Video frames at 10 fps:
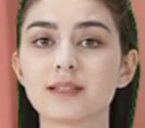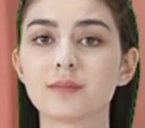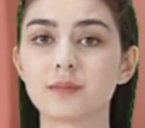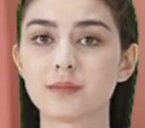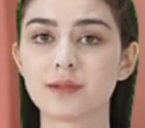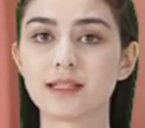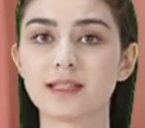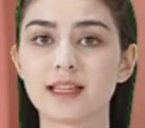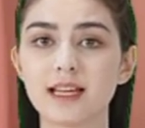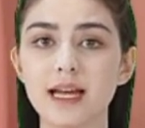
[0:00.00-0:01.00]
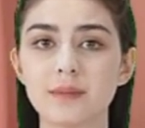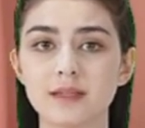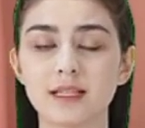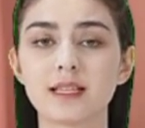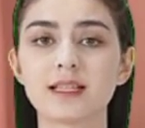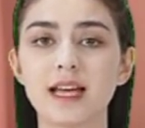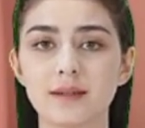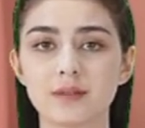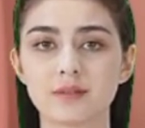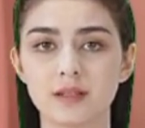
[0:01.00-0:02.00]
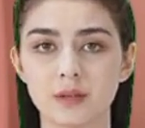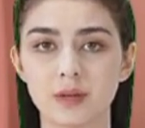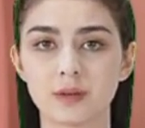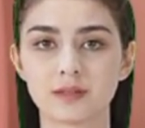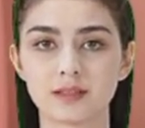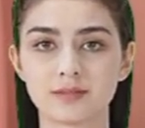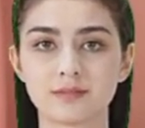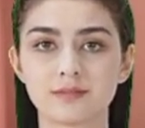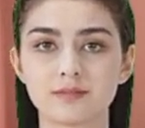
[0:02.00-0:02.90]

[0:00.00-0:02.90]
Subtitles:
Female secondary sexual characteristics.